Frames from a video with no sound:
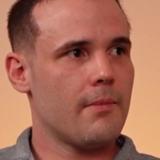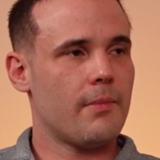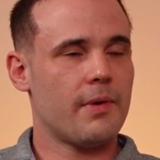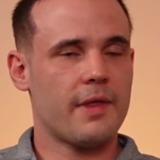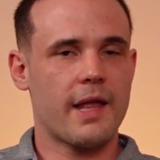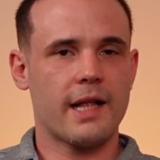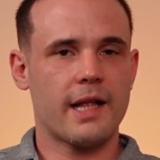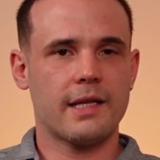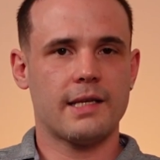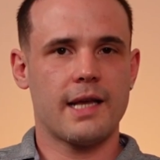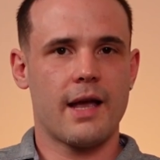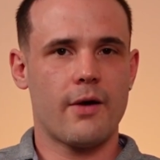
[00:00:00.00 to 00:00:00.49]
But
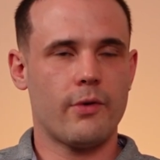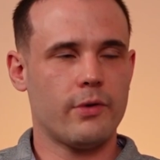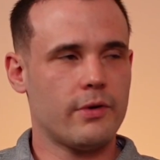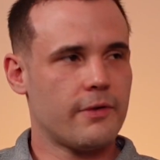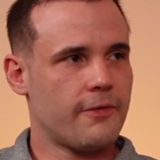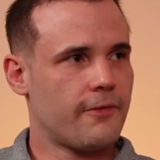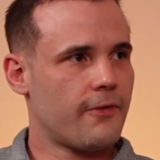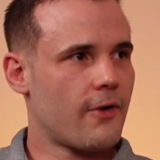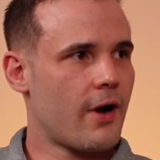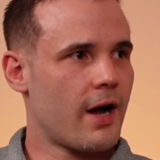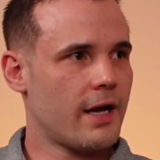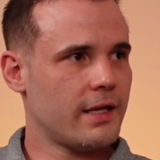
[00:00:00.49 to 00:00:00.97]
that's how we
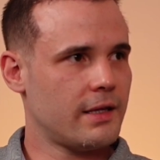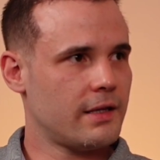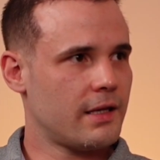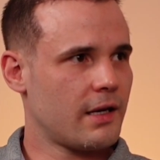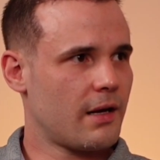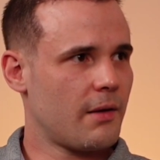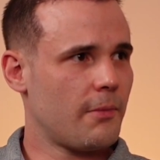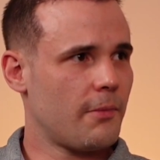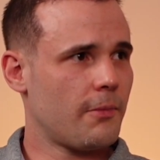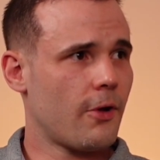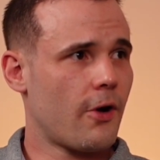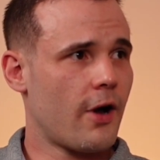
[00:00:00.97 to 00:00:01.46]
define the
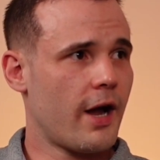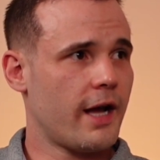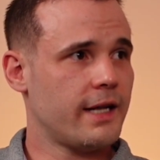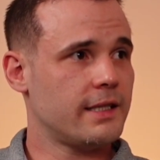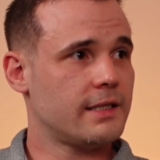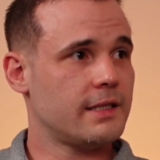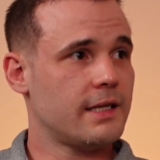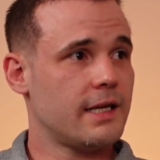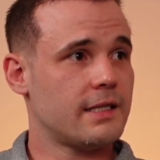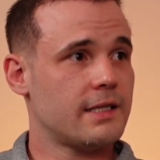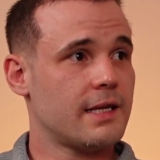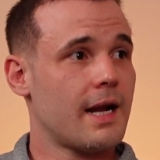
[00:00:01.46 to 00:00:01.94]

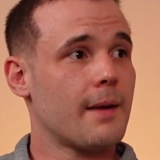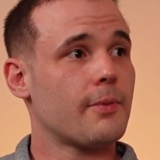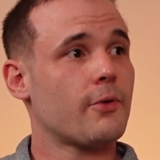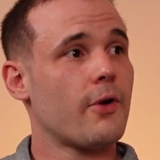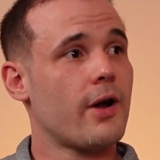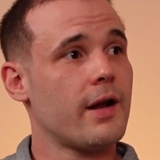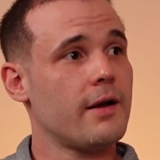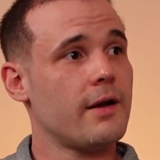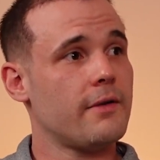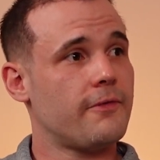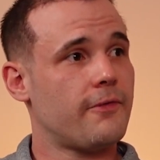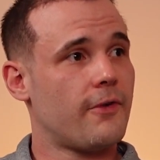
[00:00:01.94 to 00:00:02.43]
compliance. It's an
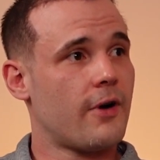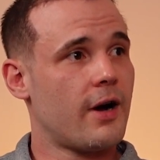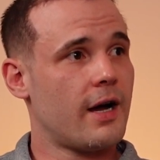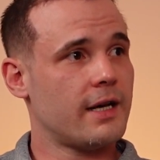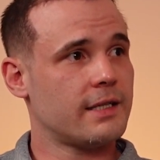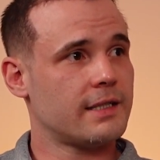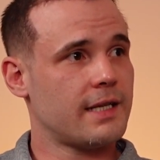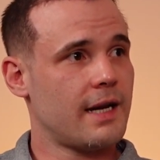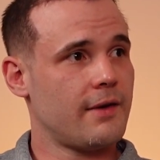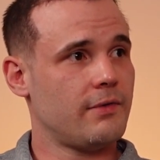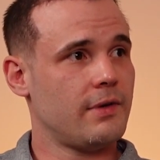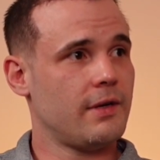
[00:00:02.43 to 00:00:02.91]
upgrade in fire
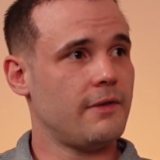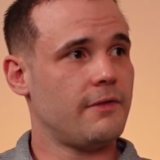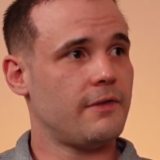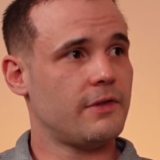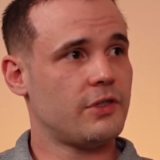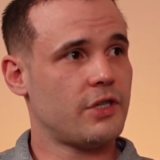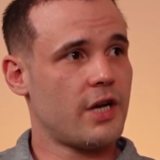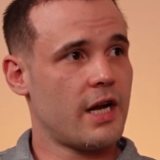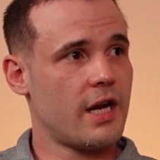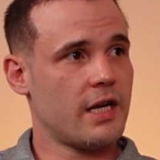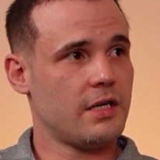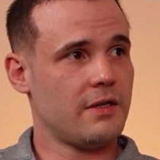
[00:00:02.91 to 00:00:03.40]
safety for
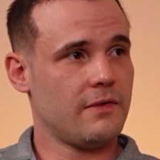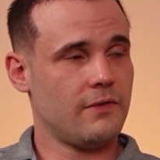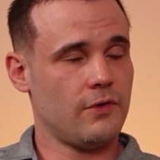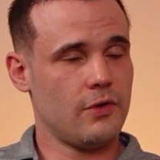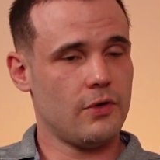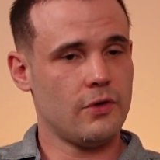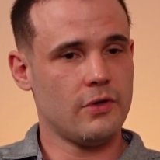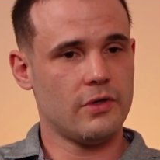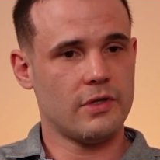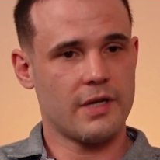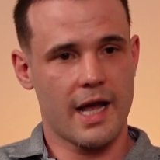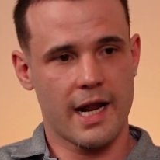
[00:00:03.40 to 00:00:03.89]
change of
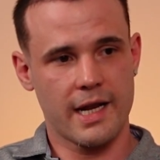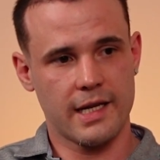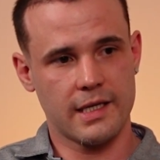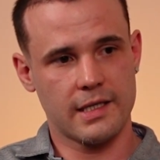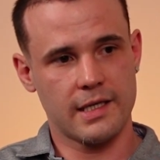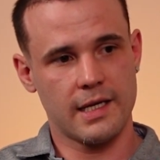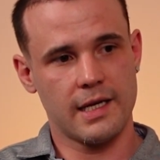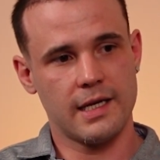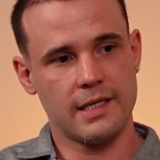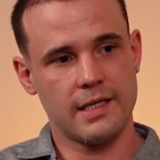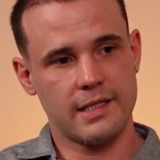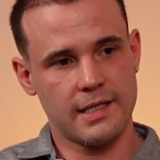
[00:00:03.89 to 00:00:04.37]
use, and
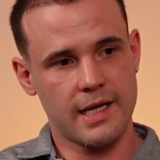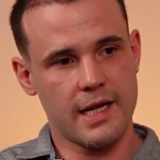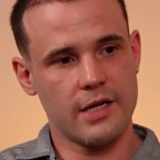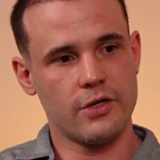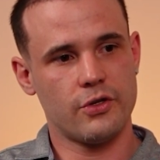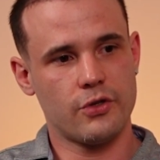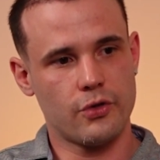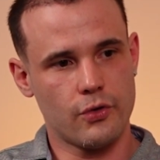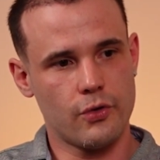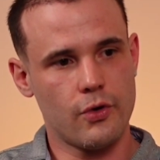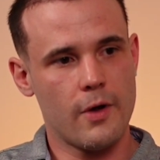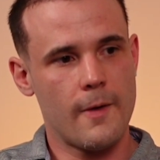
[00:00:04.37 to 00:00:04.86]
it's
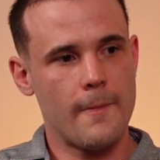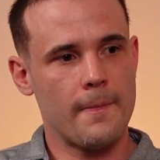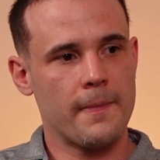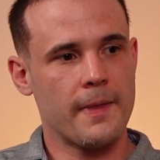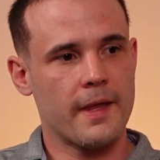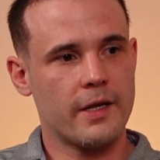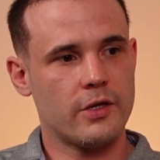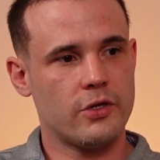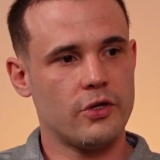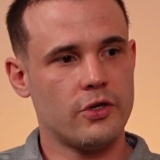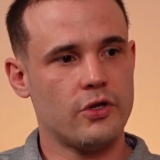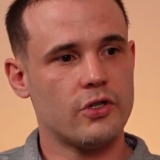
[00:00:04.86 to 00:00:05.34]
essential
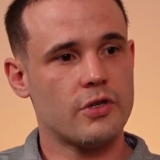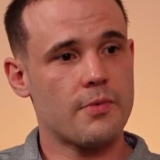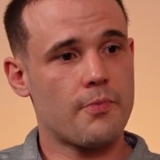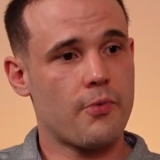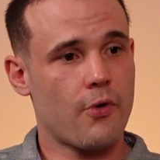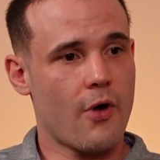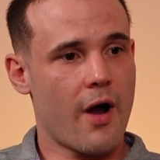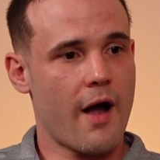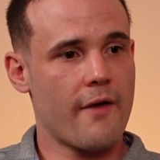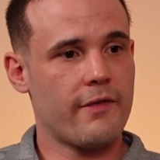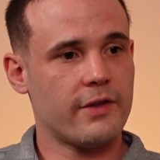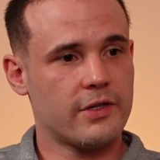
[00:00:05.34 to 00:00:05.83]
to use a
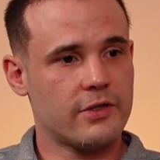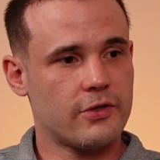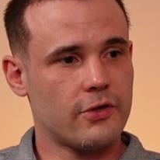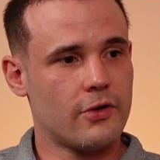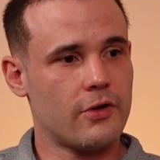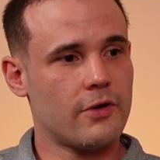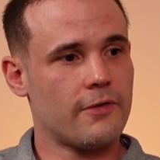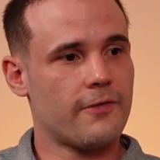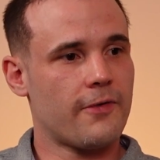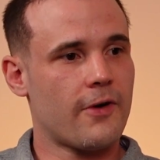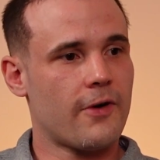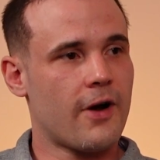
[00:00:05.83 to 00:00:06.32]
private
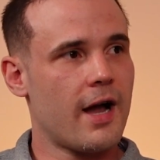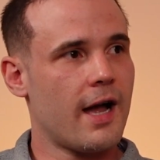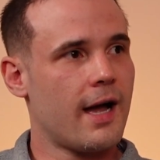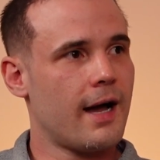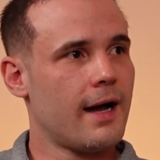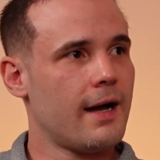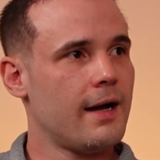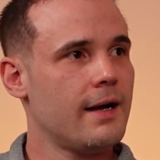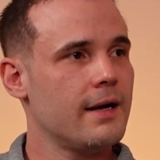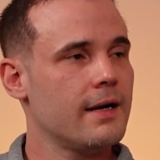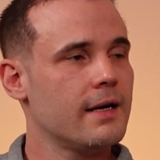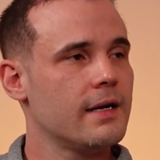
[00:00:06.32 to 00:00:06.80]

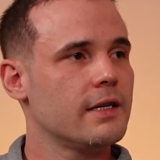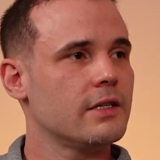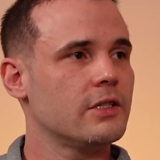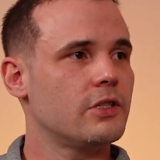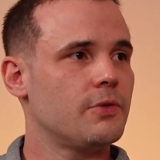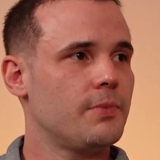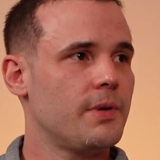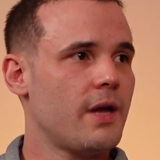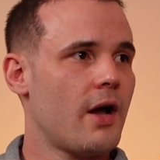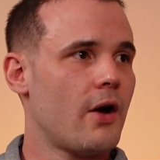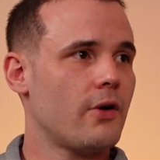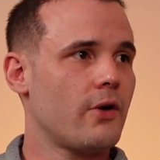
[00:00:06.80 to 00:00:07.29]
certifier
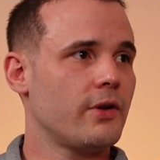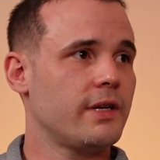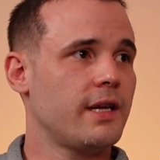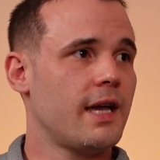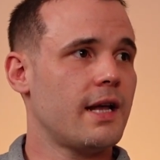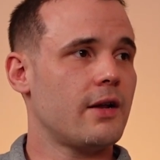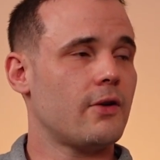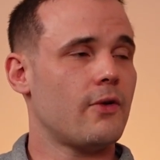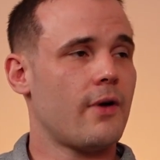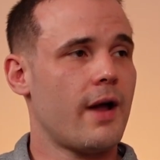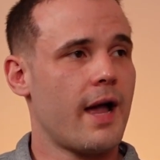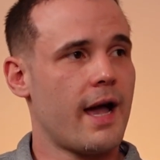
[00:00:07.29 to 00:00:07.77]
to be able to
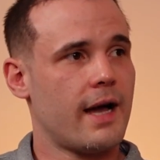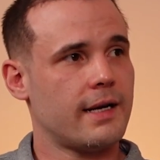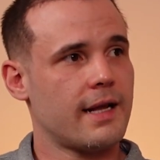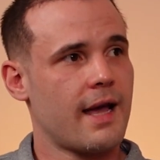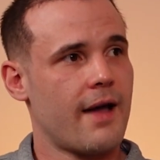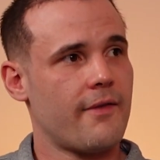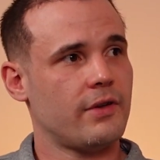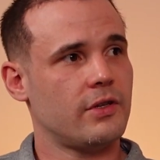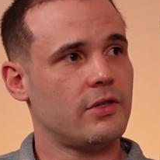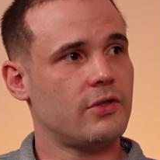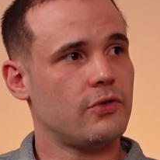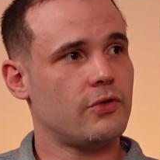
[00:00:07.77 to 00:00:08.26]
get around
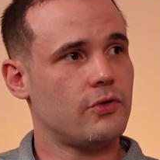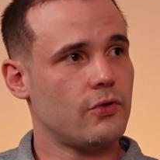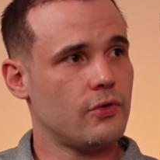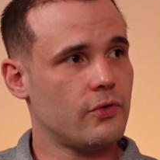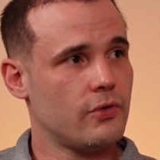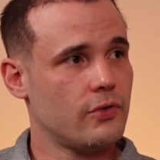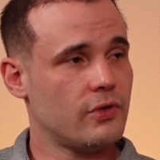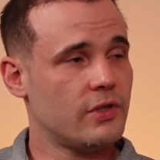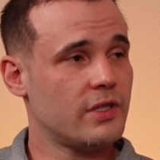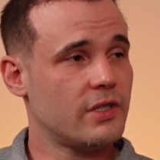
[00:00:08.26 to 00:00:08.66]
having to do